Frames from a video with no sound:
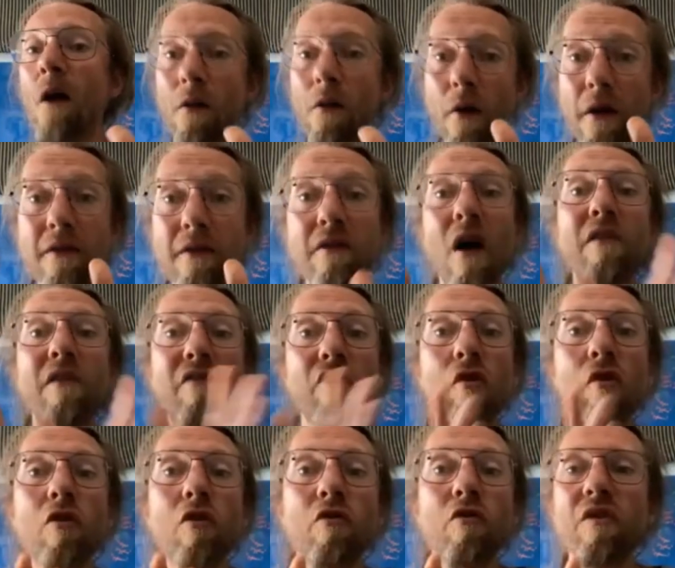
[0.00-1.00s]
Now it does
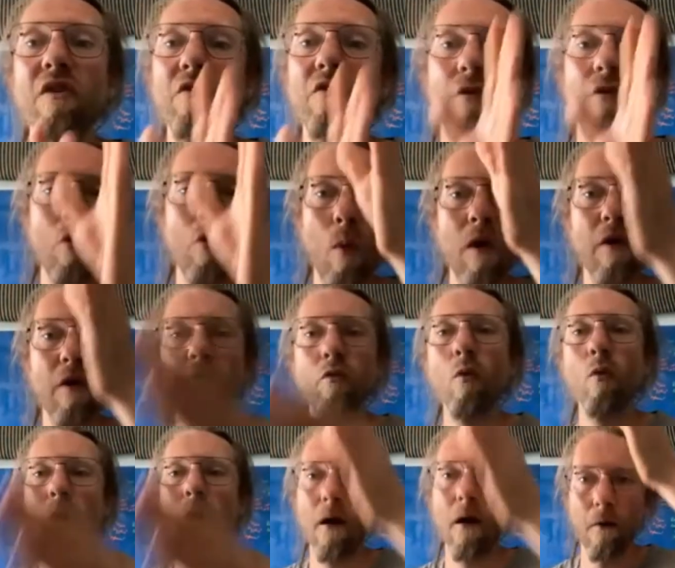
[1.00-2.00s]
talk to the ones
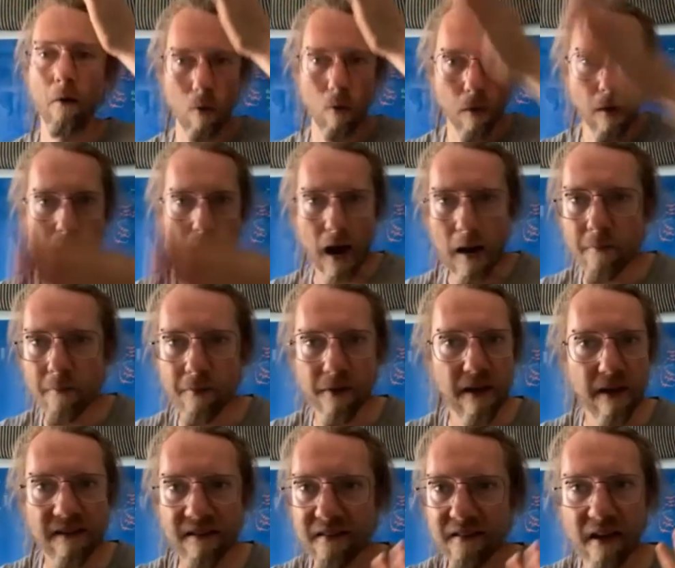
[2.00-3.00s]
who are ripe.
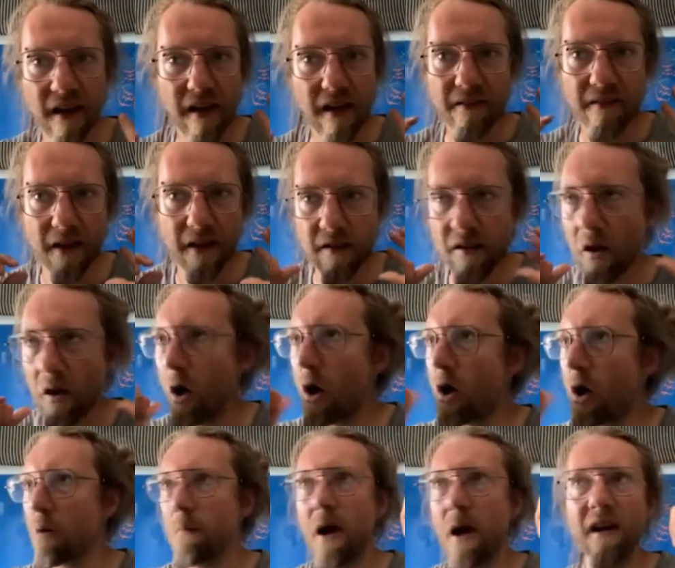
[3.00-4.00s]
It's the
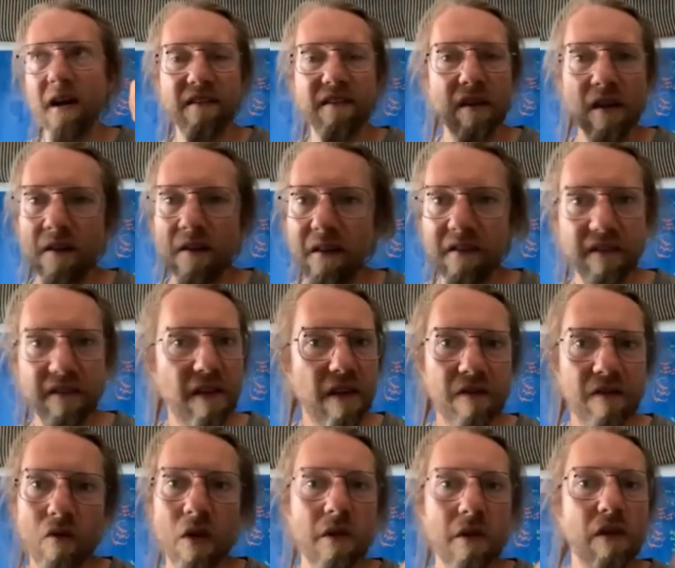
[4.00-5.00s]
oh, Max,
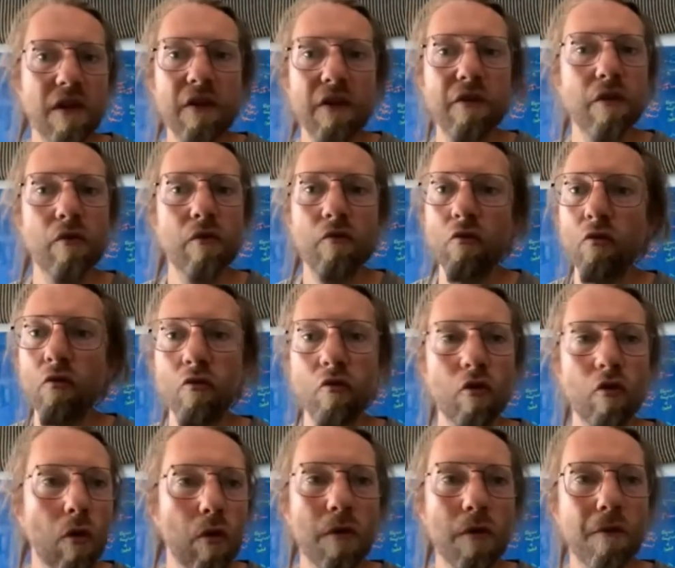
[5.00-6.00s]
don't even need to
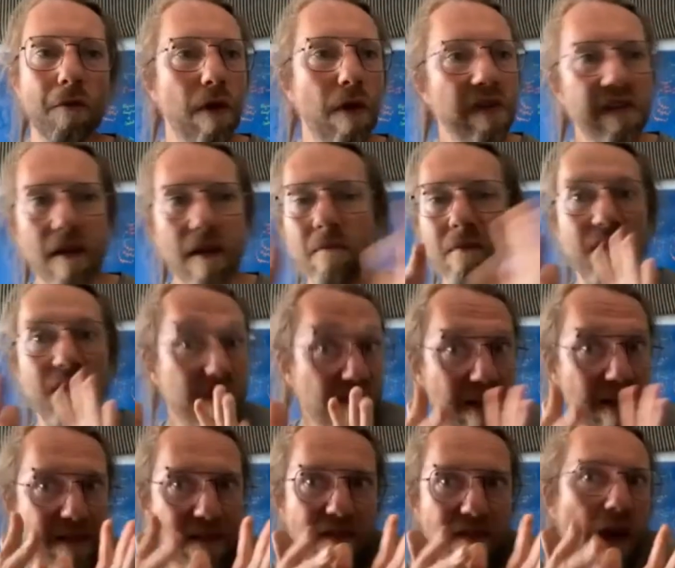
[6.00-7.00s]
call you first, and
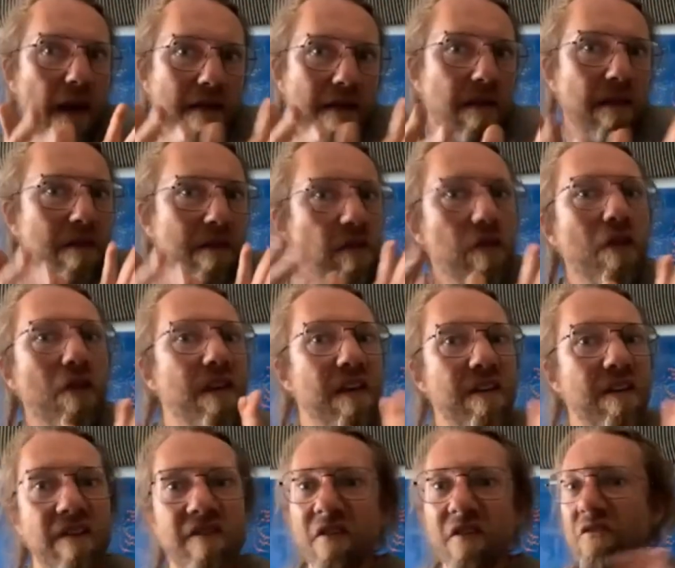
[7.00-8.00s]
that, you know, they
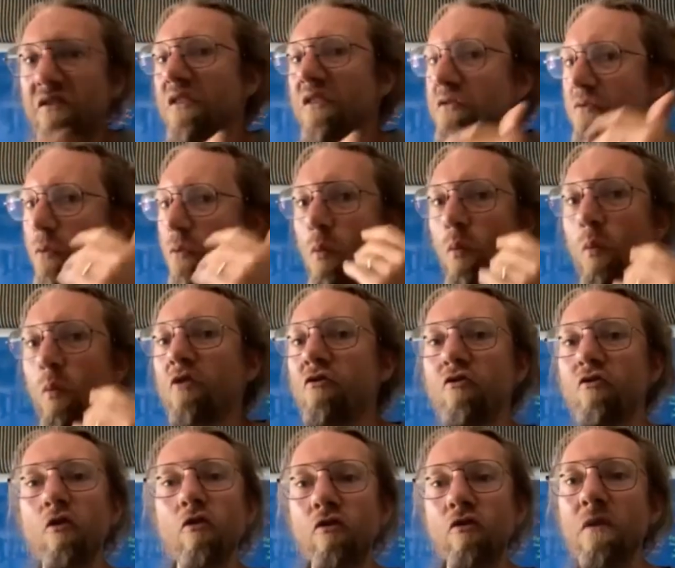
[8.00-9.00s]
just
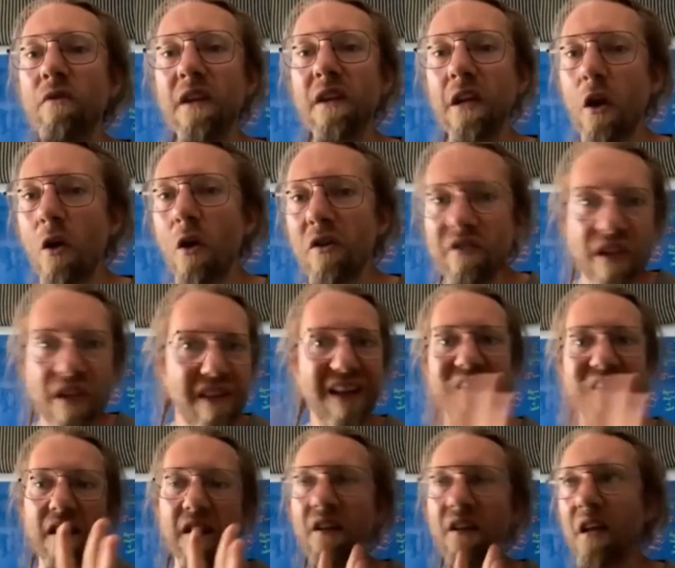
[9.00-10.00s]
watch 2 videos and
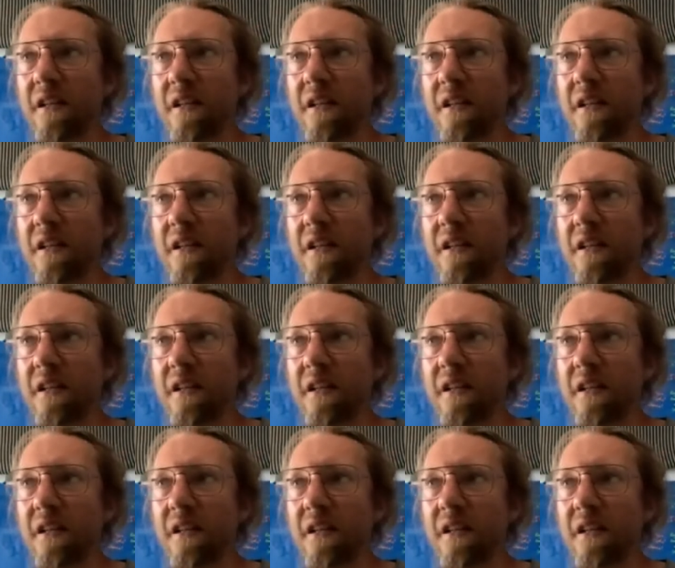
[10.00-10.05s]
that's it.